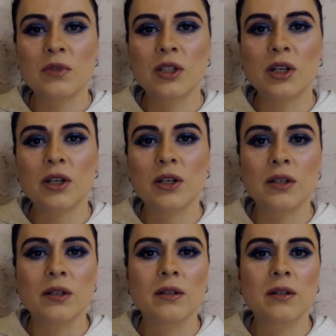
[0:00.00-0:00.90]

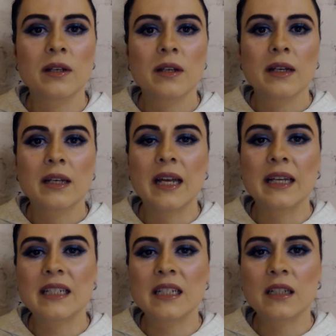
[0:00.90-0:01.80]
So yeah, I
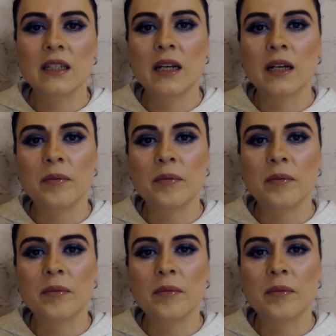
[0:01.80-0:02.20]
didn't.